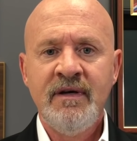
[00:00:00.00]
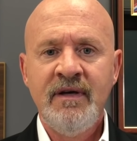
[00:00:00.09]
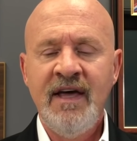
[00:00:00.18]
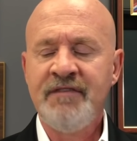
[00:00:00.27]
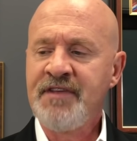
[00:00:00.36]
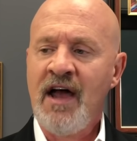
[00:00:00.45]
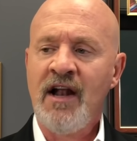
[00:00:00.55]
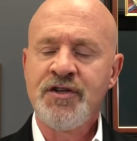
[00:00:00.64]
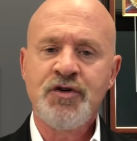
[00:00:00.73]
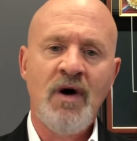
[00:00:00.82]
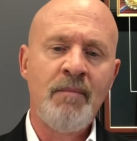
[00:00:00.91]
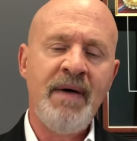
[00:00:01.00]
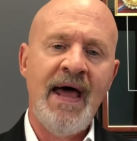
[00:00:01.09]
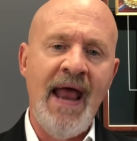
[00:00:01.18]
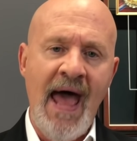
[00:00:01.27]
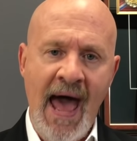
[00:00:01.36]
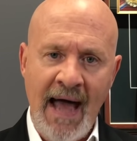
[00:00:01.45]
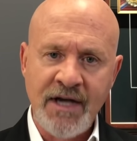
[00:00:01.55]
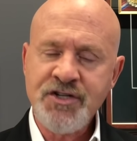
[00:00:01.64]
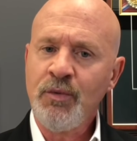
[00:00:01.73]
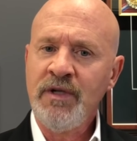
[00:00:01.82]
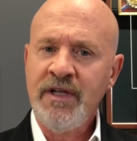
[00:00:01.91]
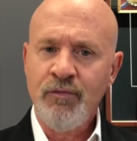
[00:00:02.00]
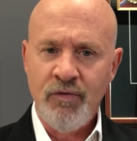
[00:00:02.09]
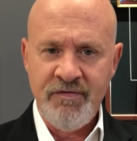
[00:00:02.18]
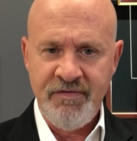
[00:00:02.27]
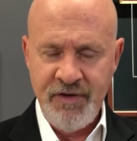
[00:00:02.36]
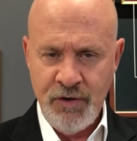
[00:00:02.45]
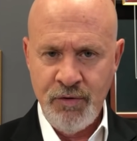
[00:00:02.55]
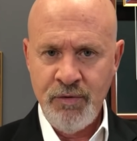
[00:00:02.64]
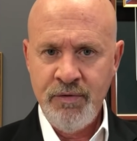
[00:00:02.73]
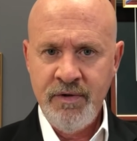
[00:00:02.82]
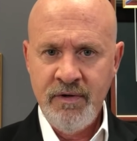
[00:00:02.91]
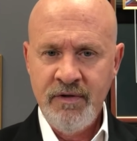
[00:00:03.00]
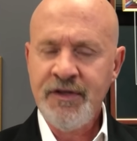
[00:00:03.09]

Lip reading: if Donald Trump had actually reviewed